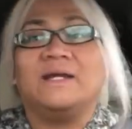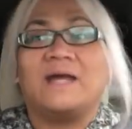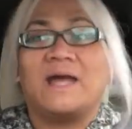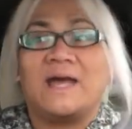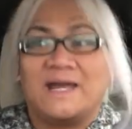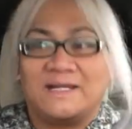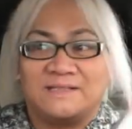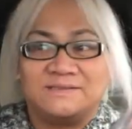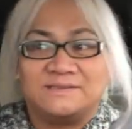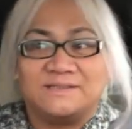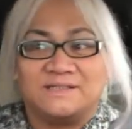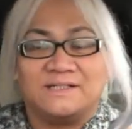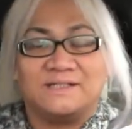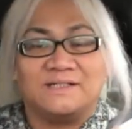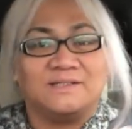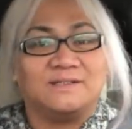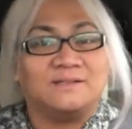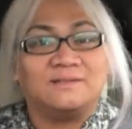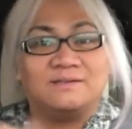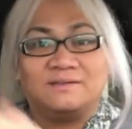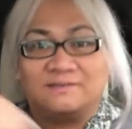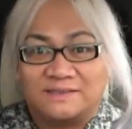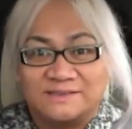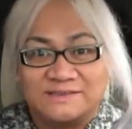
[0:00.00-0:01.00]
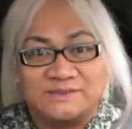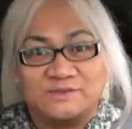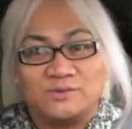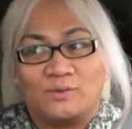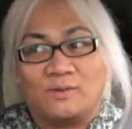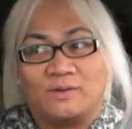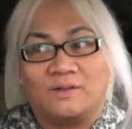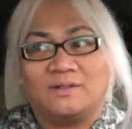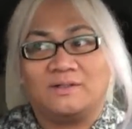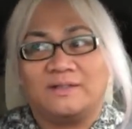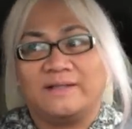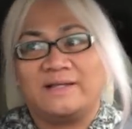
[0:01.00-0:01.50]
at uh, the
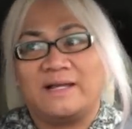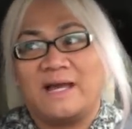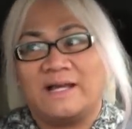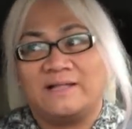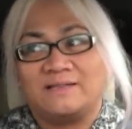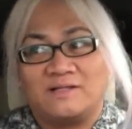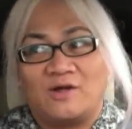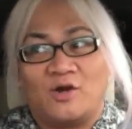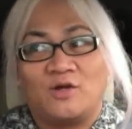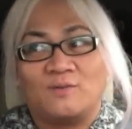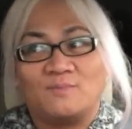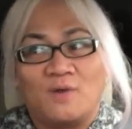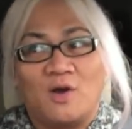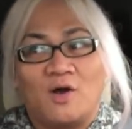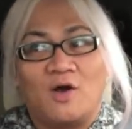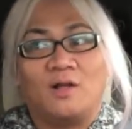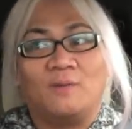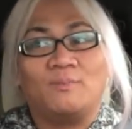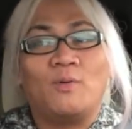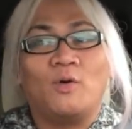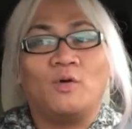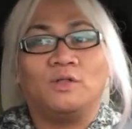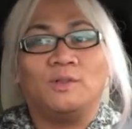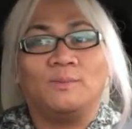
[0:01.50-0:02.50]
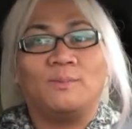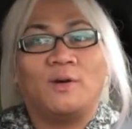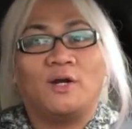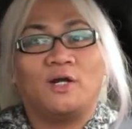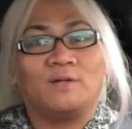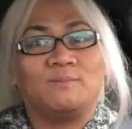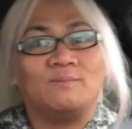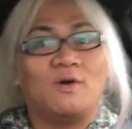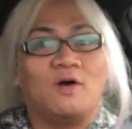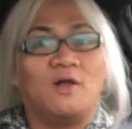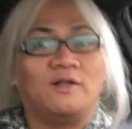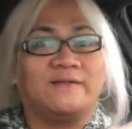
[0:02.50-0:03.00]
store, like at our mall, Polo
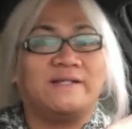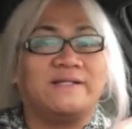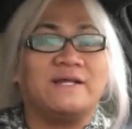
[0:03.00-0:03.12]
Park Mall.